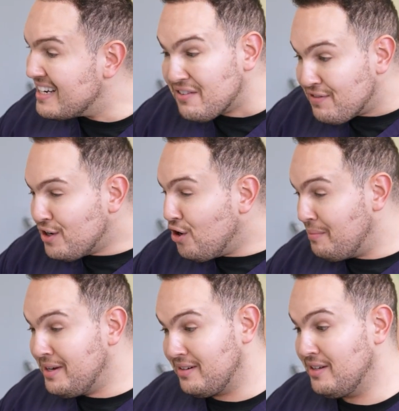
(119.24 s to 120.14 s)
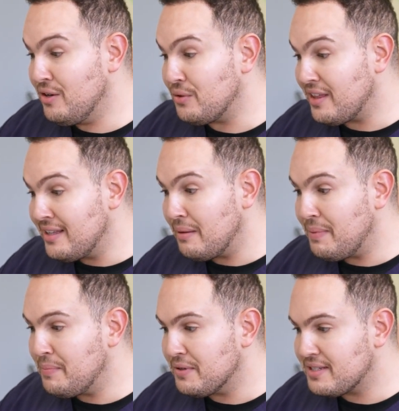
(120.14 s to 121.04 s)
That's a very common, thing that
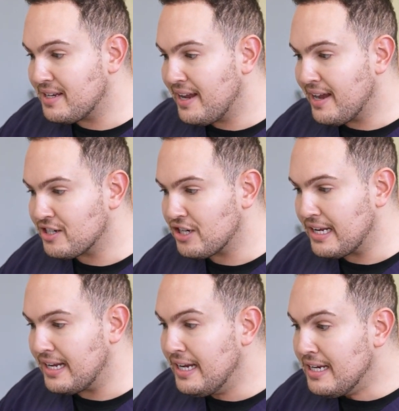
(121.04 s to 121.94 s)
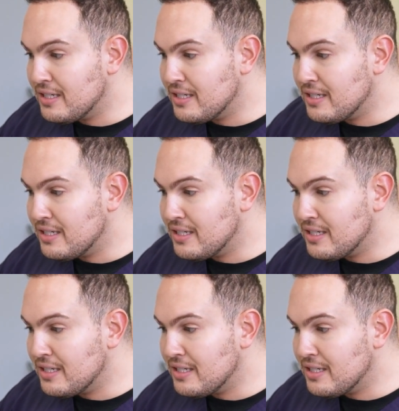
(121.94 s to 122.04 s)
people say actually.